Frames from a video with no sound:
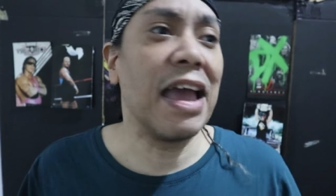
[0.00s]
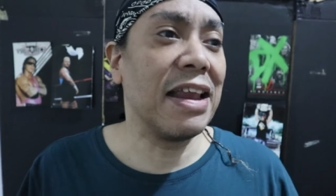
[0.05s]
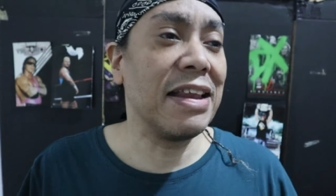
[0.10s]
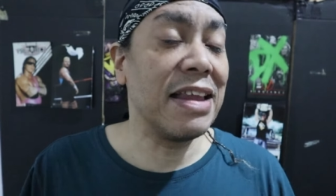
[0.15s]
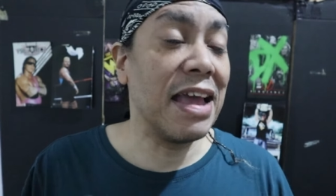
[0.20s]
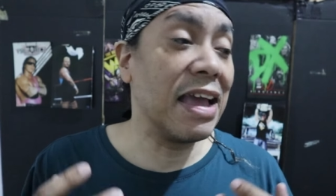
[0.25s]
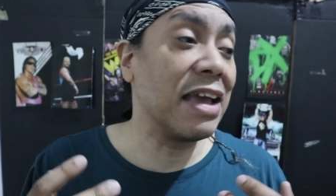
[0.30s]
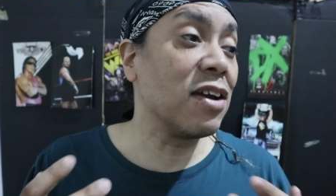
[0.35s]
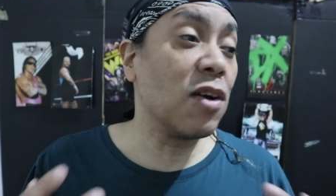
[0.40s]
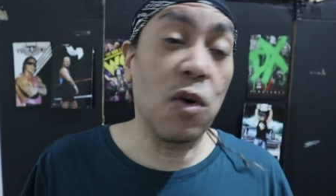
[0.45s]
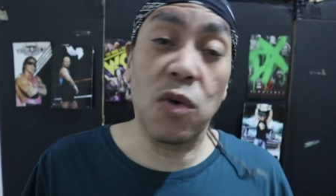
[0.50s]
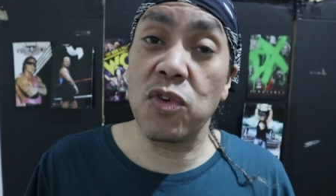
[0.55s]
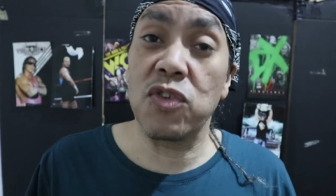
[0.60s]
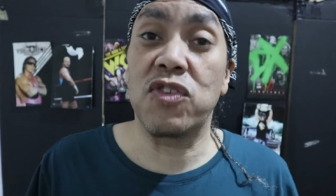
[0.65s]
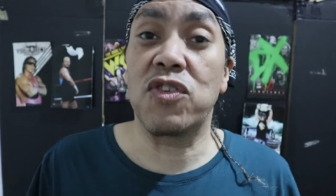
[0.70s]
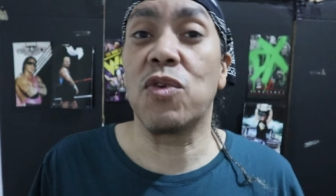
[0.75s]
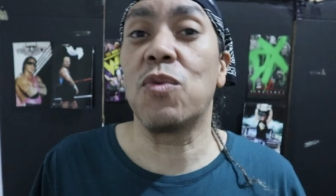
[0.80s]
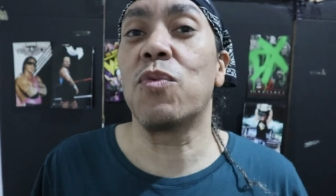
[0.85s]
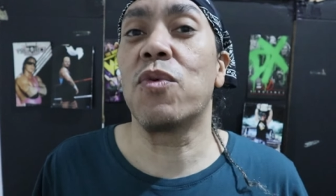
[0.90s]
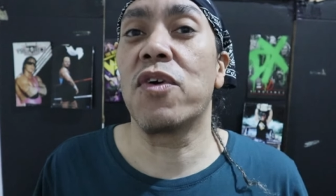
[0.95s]
and then
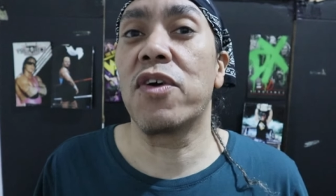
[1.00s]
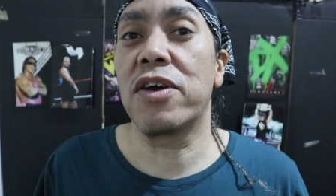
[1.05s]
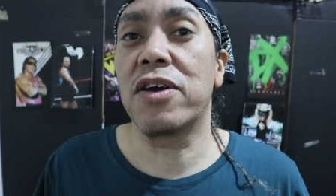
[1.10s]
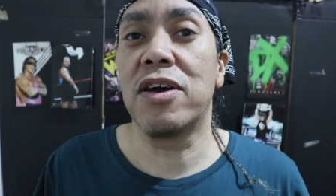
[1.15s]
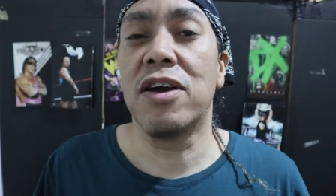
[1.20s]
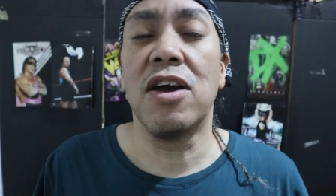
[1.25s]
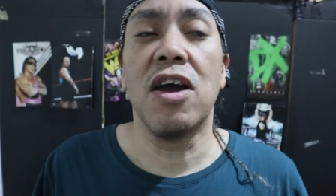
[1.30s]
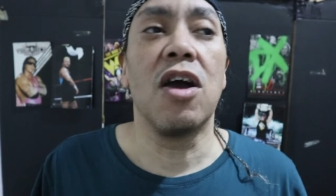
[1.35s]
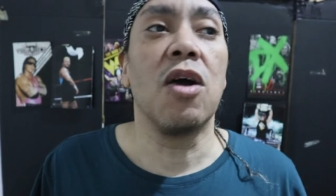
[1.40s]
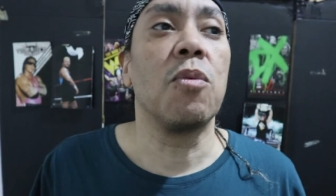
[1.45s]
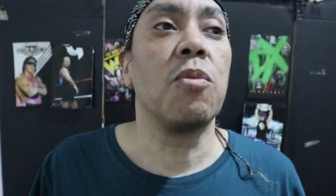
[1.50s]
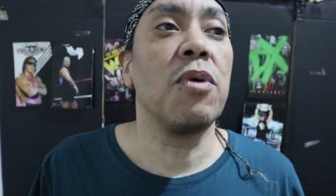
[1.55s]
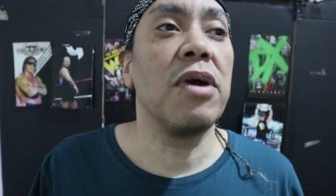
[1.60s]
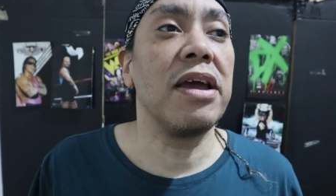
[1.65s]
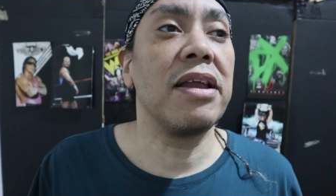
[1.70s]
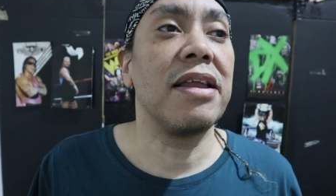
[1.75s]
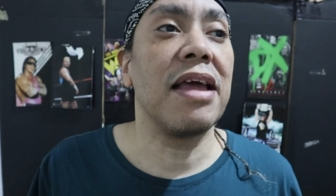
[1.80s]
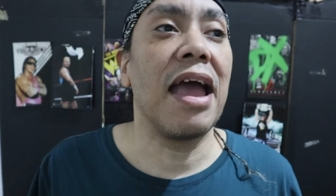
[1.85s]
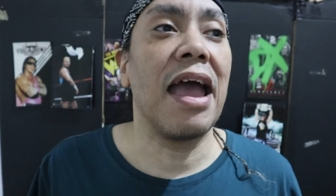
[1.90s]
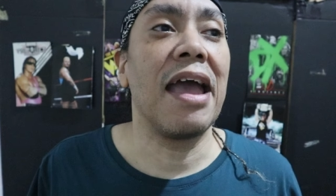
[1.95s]
goes to work
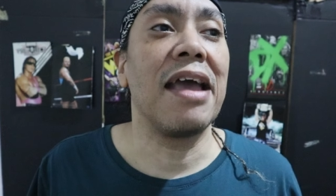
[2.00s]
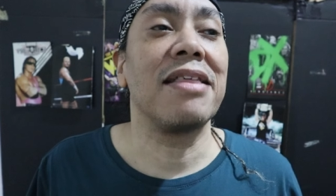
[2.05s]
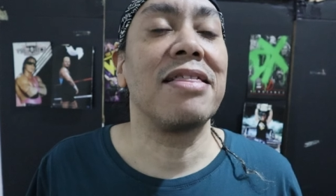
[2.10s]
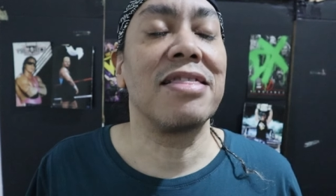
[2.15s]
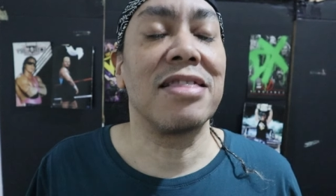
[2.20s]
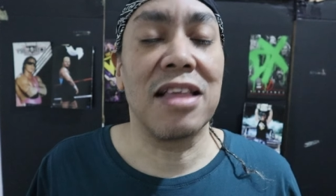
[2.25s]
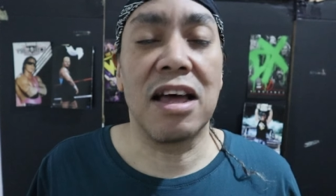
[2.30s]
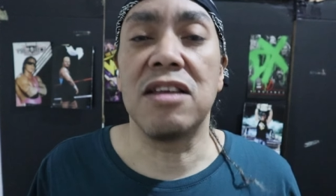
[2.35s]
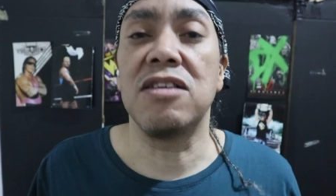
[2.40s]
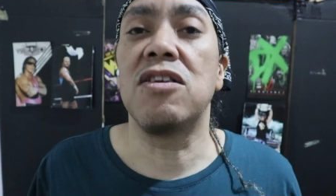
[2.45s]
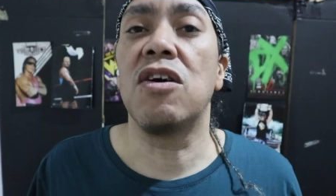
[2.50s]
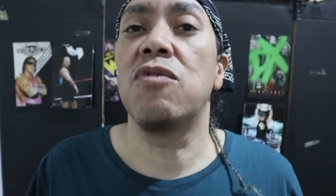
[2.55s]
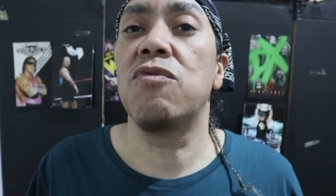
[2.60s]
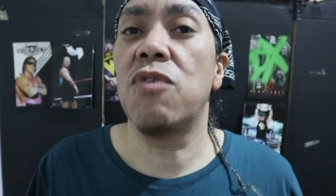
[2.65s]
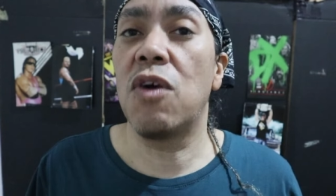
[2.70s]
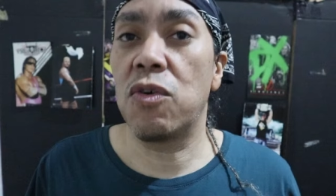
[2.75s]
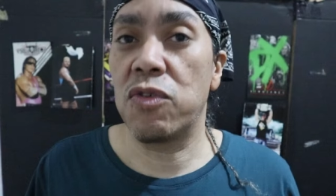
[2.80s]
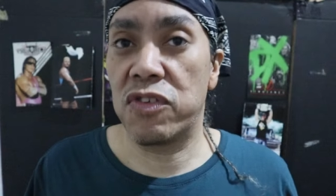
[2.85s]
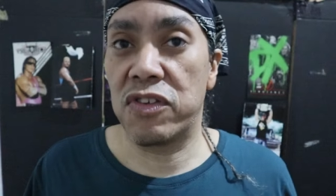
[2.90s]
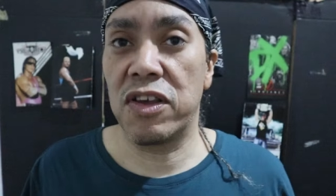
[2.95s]
with a Thunder
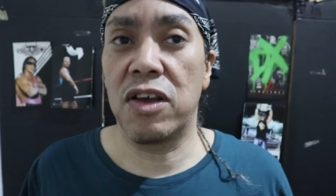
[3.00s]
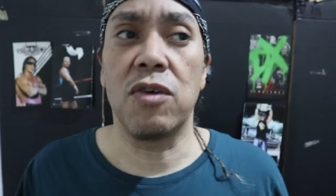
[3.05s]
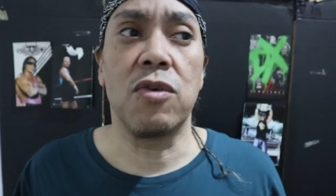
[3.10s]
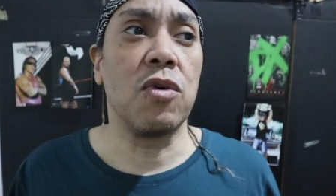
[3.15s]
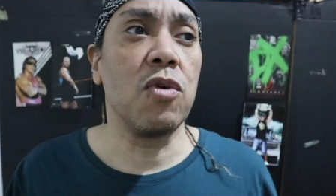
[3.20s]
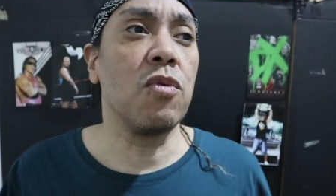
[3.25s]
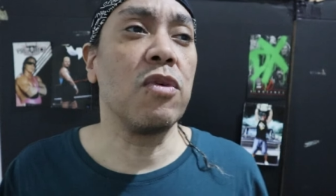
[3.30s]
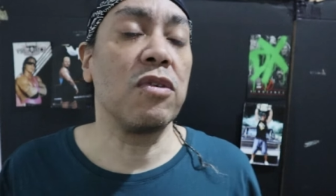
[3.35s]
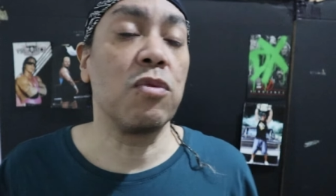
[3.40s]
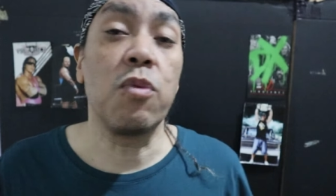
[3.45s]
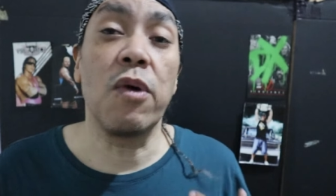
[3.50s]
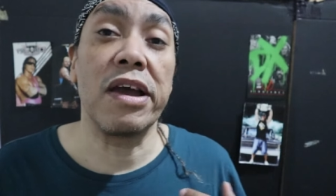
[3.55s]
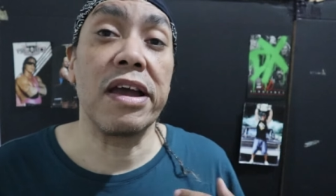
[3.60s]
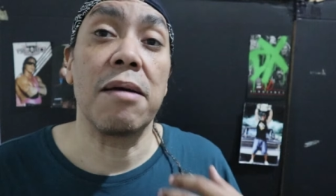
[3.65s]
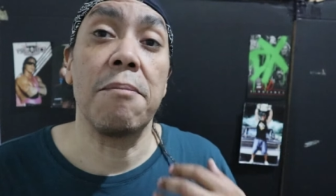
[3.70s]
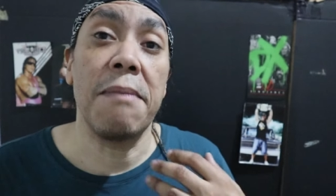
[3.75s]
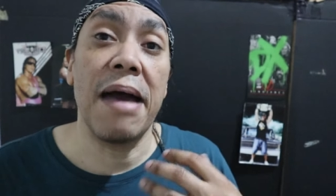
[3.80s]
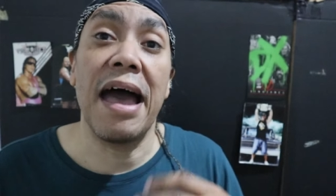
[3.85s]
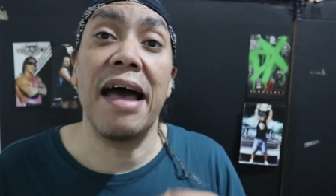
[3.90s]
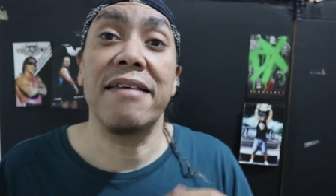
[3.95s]
Rosa, who was
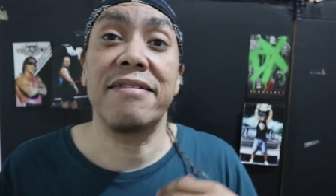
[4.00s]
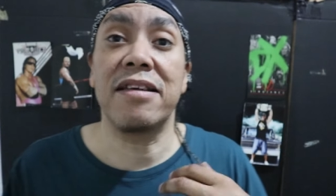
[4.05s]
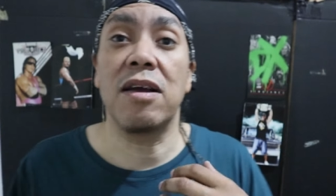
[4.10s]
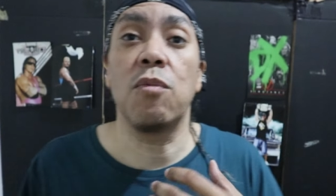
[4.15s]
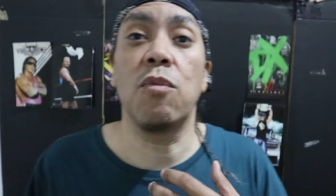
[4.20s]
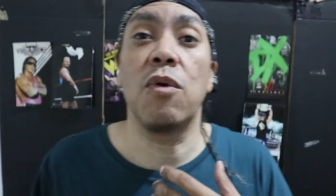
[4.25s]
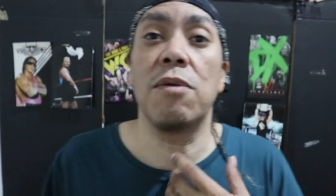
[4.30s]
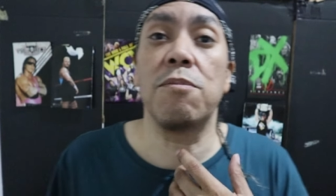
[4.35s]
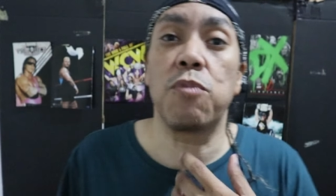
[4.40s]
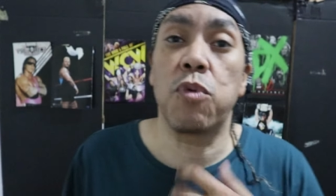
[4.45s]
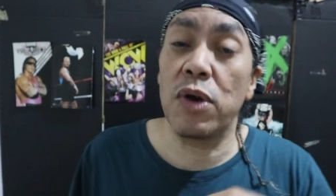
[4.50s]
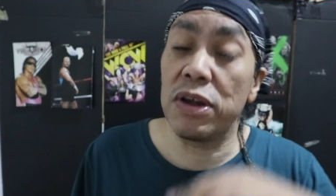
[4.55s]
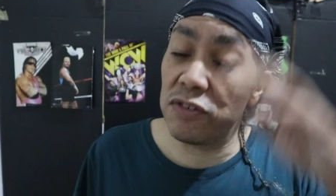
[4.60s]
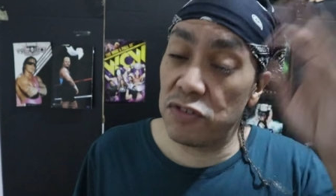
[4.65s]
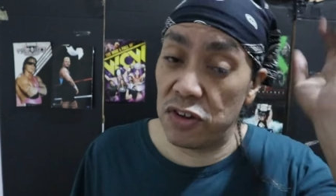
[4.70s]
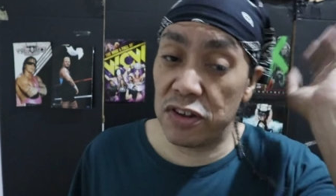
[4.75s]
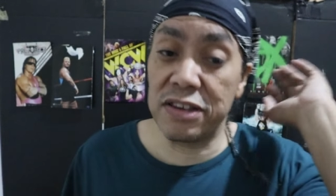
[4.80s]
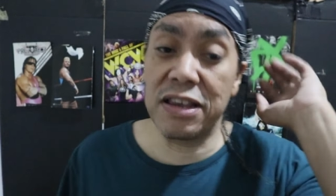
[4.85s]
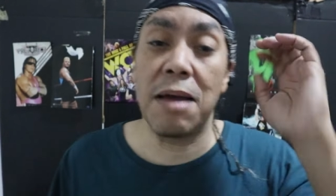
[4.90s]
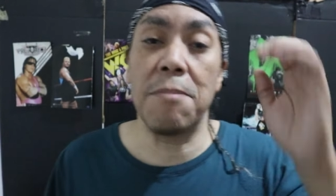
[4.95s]
wearing a mask at one
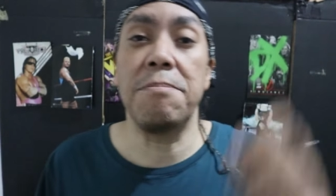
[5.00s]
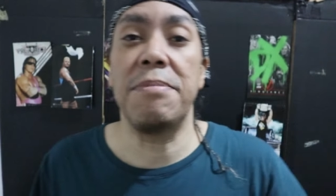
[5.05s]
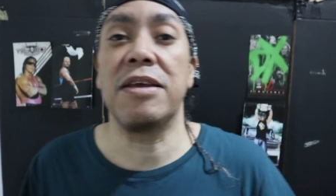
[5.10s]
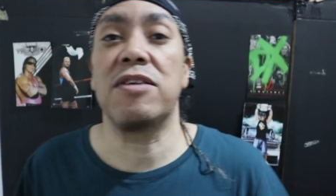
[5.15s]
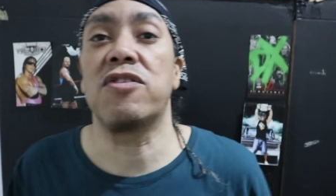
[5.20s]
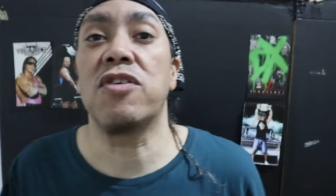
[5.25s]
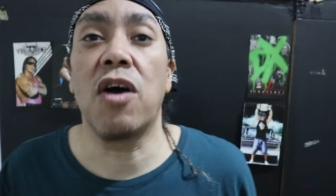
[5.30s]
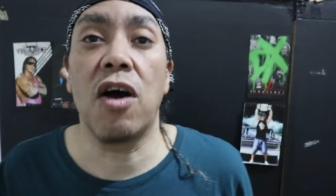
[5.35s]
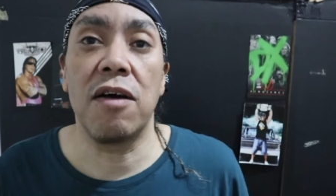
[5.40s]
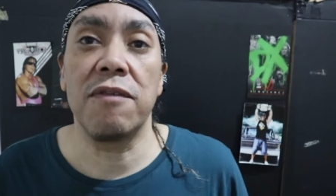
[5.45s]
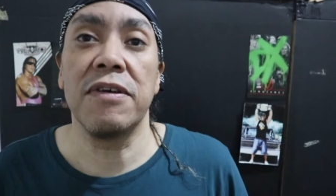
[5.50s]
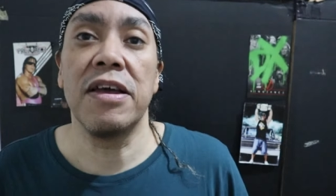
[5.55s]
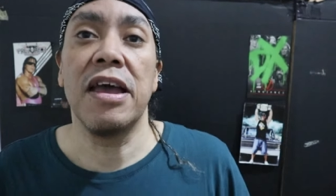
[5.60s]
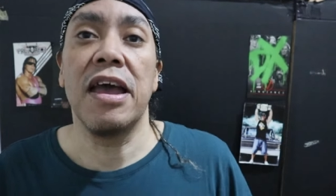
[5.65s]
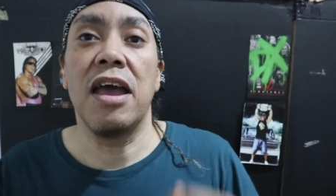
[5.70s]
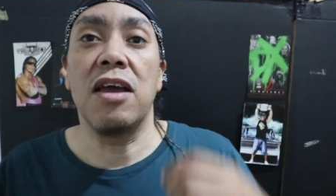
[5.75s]
point, took that bitch off,